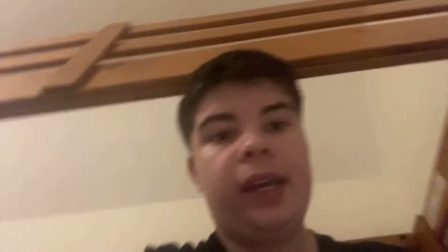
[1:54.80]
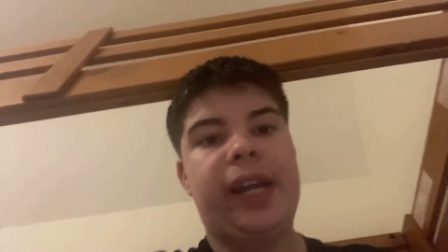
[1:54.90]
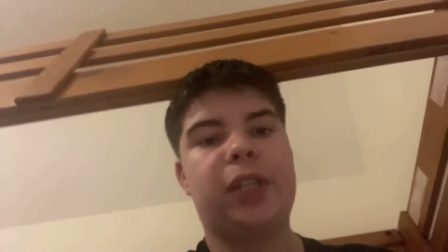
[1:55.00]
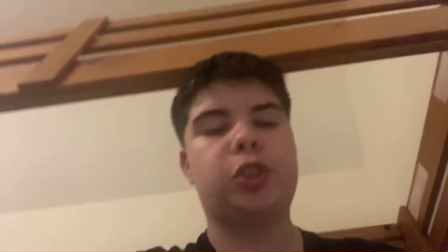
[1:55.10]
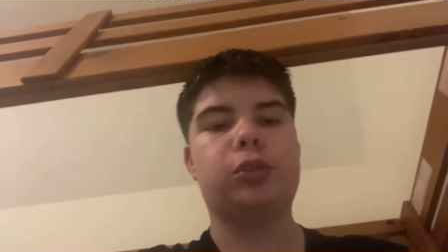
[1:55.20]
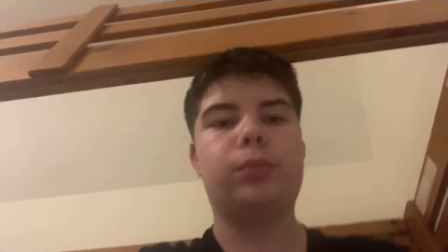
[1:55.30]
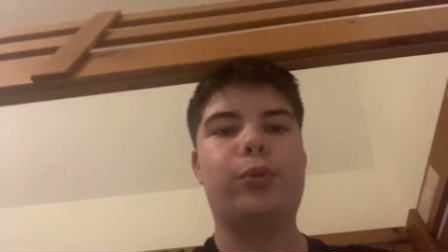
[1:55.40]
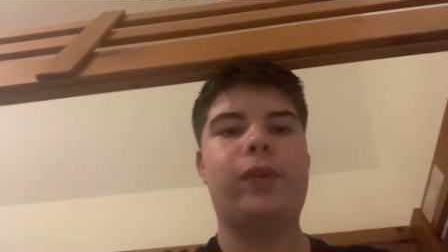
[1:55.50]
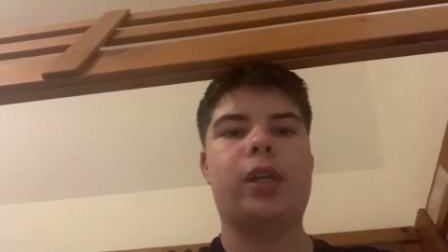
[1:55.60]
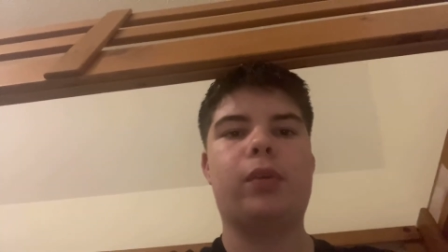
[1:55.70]
actually
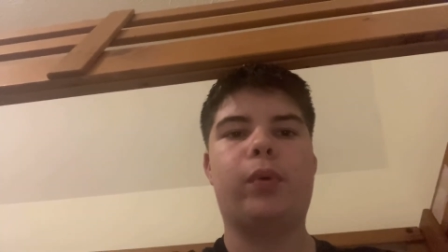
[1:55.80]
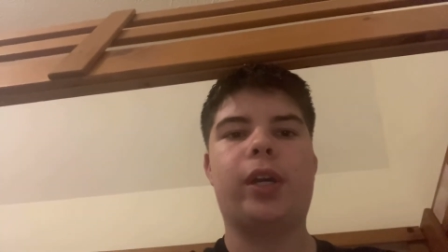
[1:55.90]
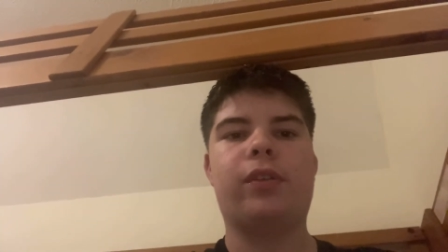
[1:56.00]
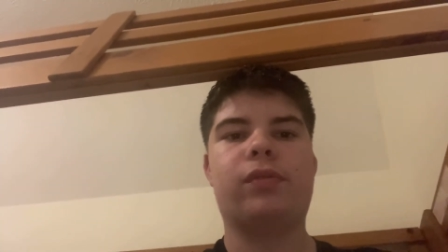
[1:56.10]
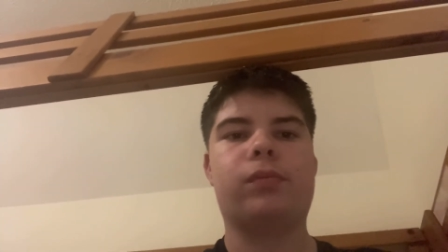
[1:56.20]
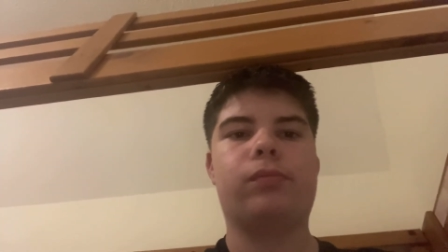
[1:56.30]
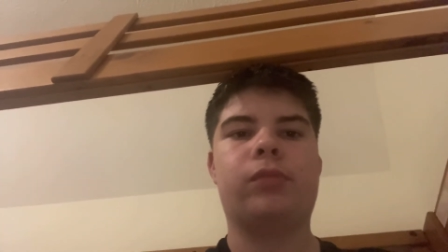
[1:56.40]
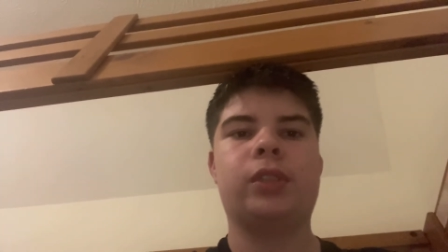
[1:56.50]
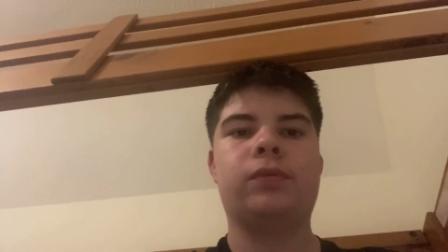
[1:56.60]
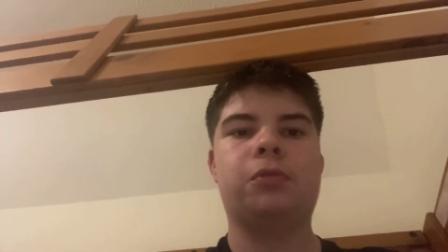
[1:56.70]
moving away
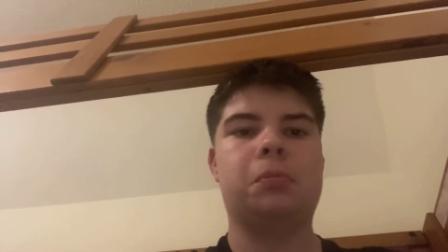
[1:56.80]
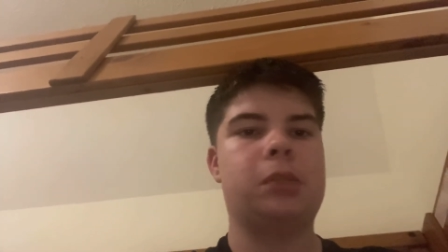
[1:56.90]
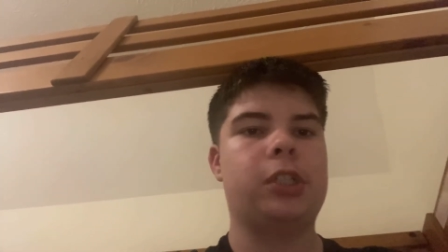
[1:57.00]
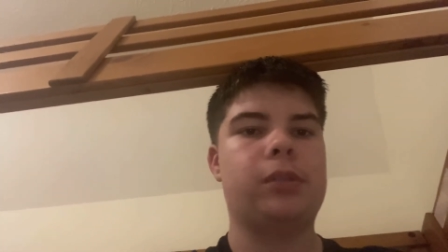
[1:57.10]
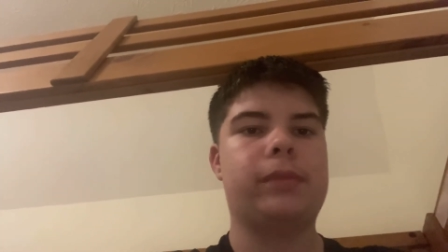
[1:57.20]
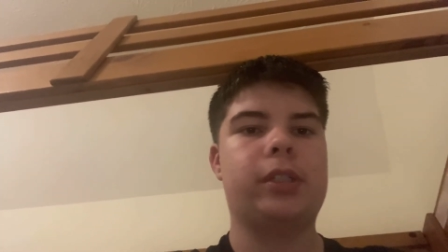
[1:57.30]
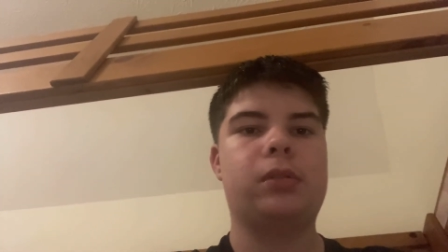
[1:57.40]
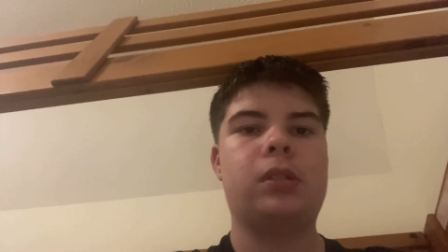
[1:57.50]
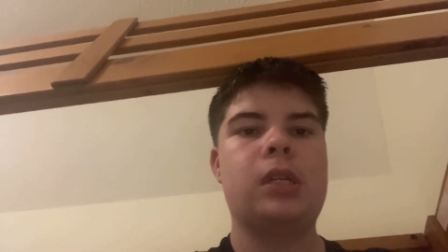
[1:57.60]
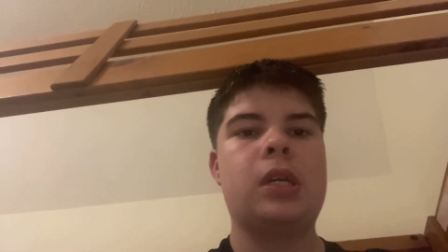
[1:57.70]
from from here, but
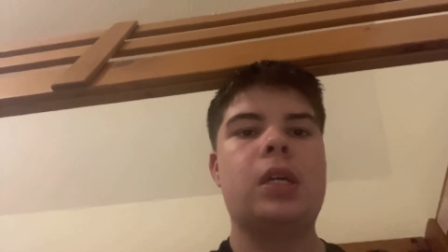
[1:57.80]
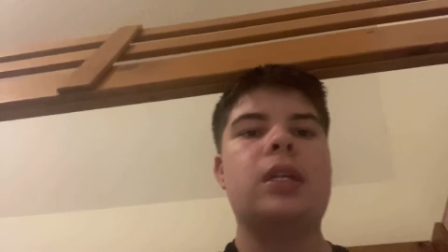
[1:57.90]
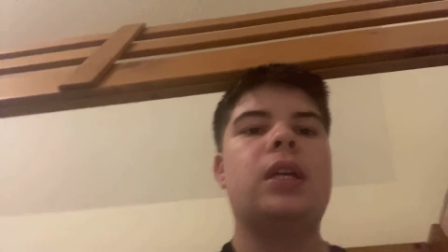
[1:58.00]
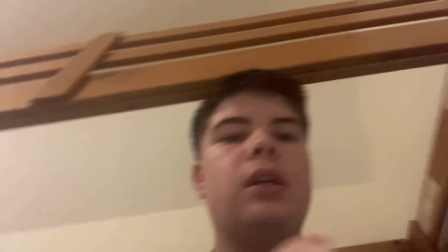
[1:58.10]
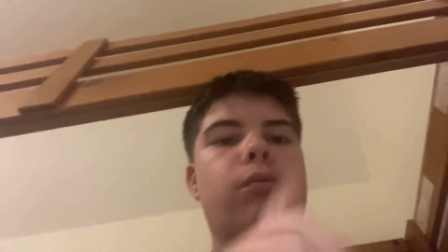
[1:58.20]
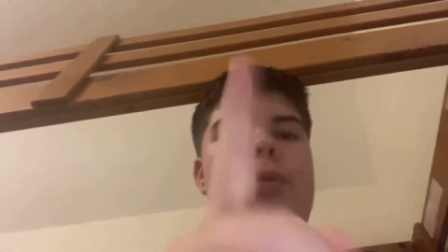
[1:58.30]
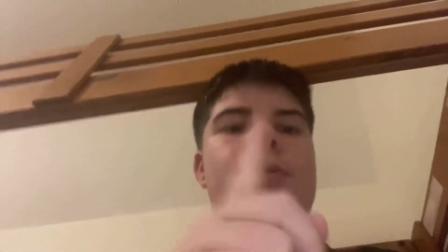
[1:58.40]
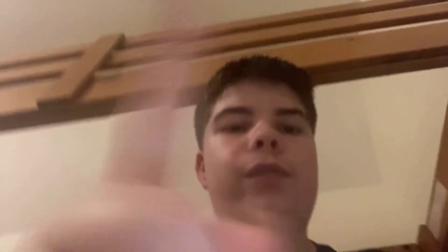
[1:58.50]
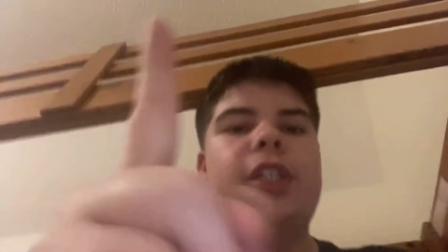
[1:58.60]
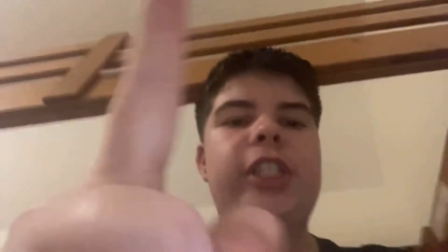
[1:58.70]
we're
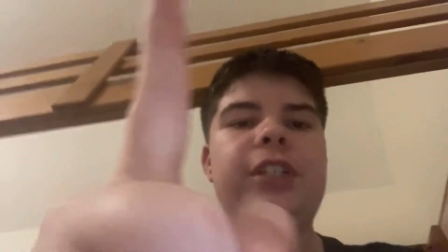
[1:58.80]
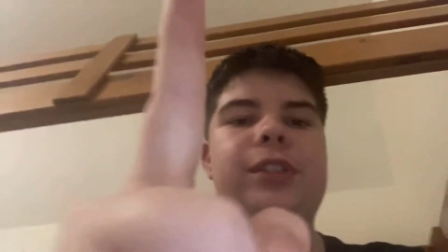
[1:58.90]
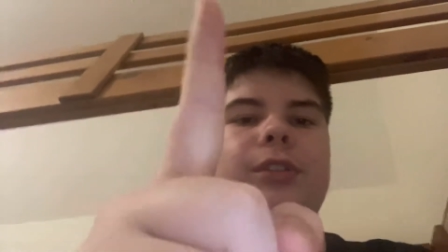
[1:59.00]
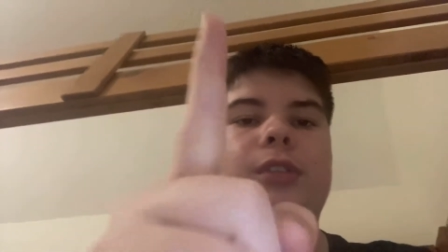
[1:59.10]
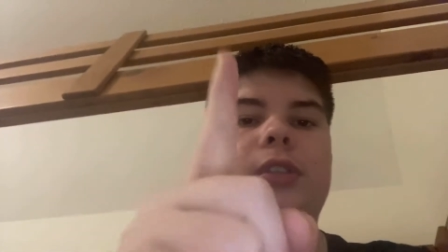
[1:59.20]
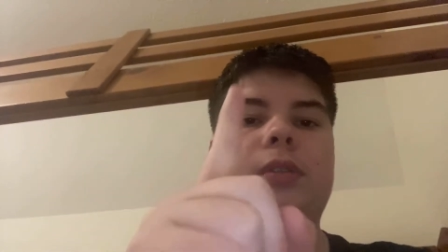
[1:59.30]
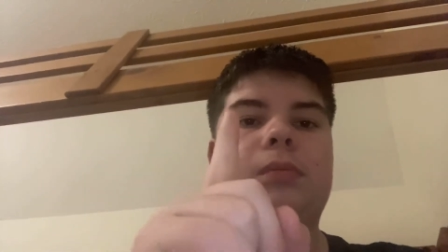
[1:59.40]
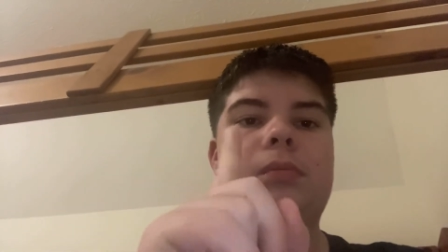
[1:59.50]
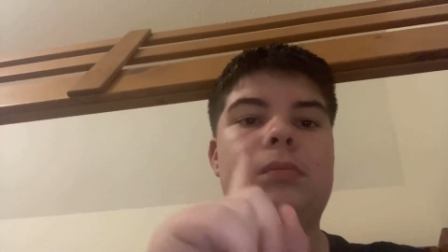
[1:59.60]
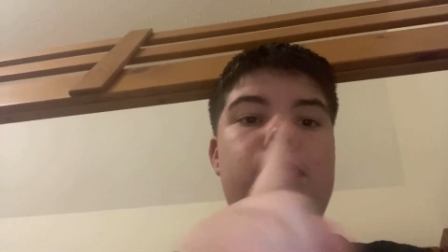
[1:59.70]
moving channels.
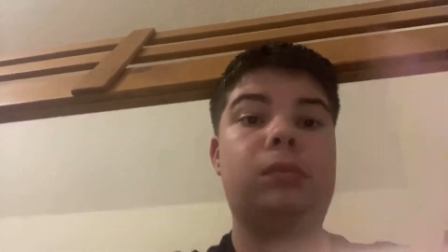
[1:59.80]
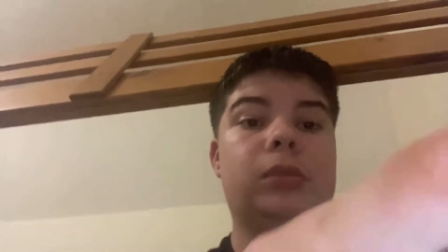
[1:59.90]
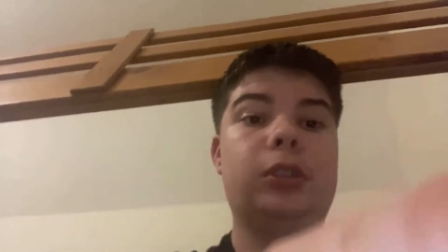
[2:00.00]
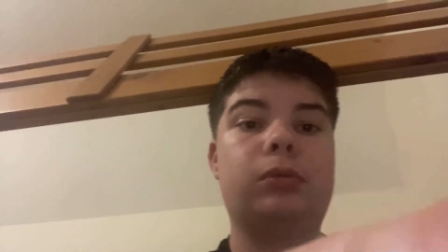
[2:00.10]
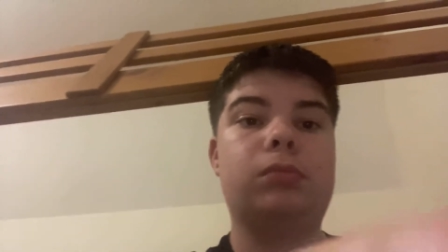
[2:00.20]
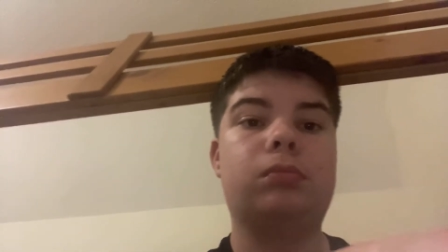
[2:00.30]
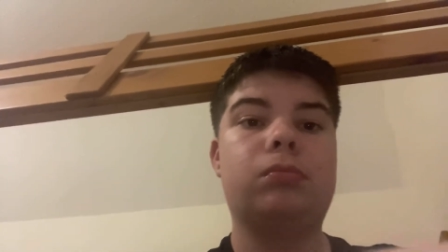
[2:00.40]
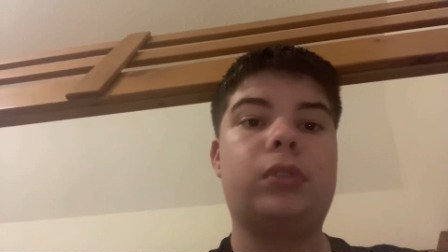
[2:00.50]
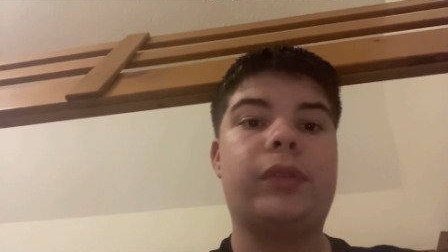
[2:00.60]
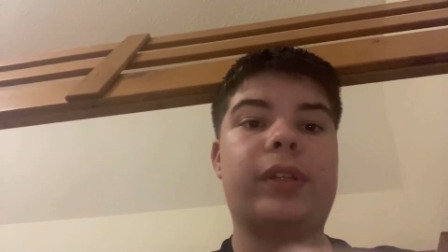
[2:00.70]
So
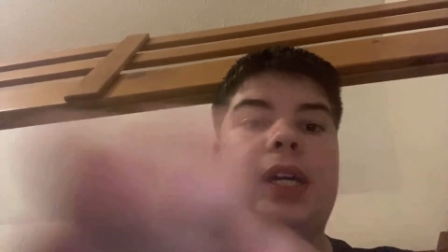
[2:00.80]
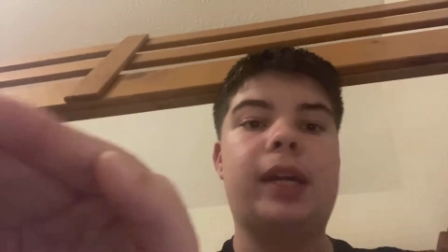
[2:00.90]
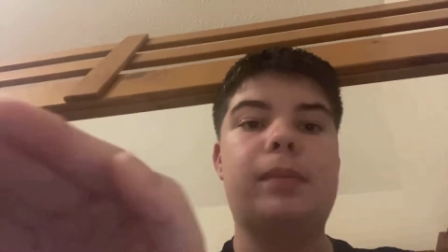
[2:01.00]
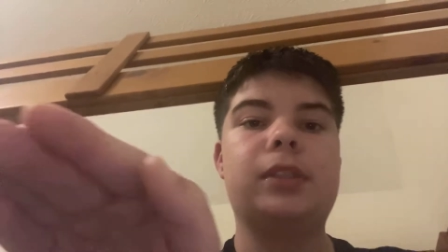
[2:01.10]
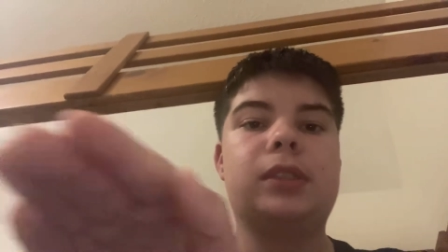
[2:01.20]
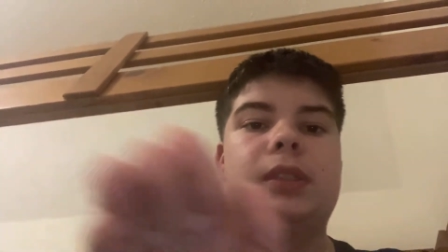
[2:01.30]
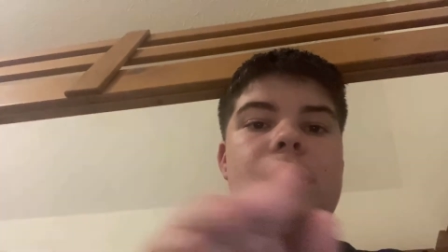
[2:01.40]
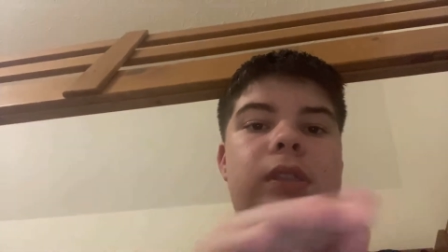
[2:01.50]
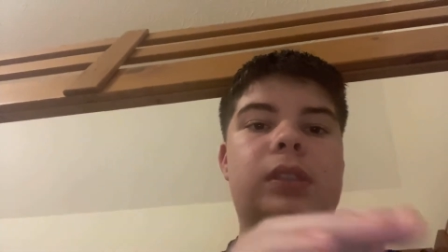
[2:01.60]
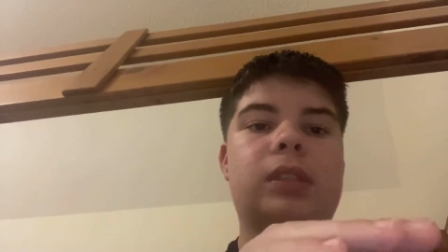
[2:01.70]
whenever that happens,
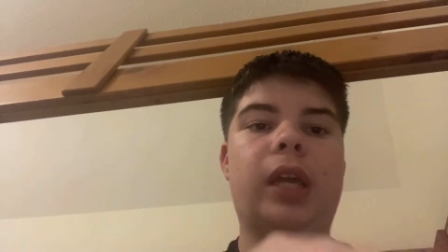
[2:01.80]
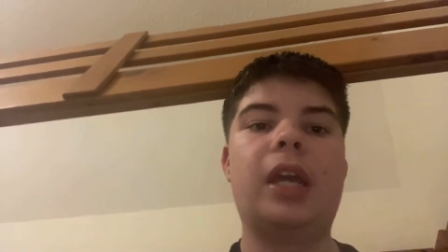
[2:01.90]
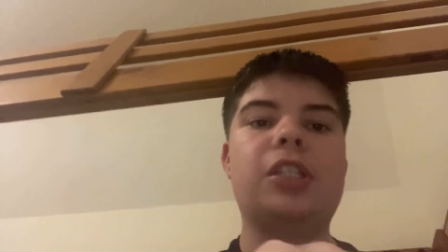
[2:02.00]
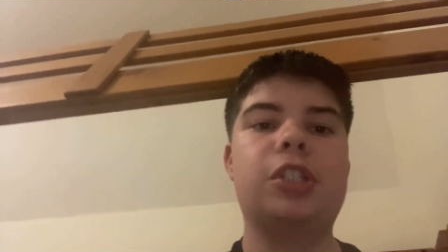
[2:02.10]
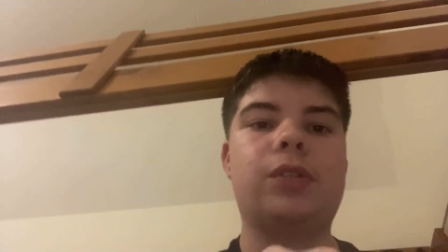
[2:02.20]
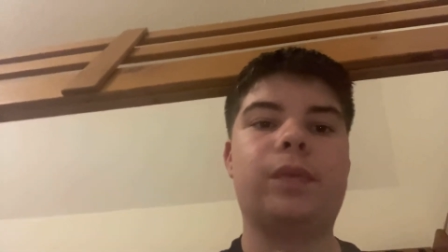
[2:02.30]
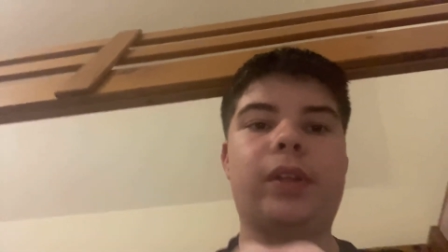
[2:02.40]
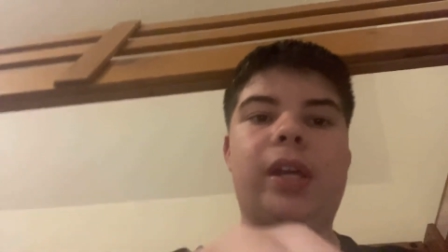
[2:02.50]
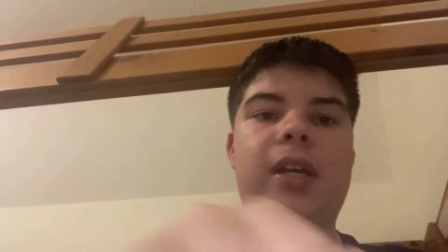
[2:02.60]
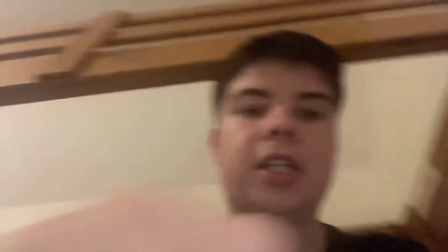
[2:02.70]
stay tuned for
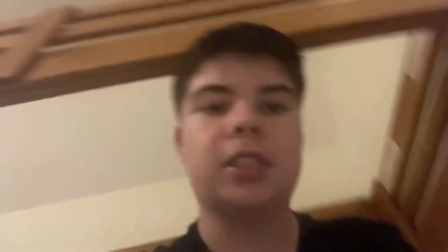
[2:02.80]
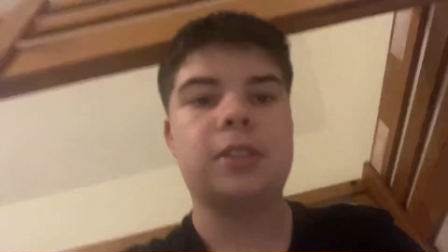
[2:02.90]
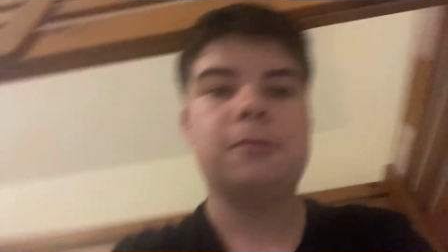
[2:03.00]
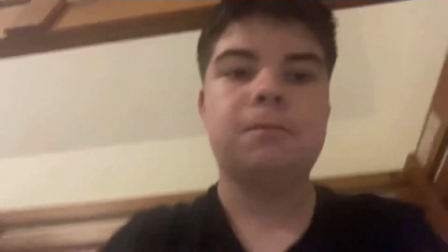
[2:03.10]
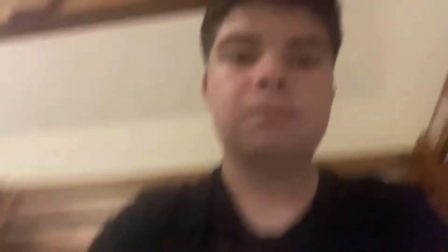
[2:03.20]
that because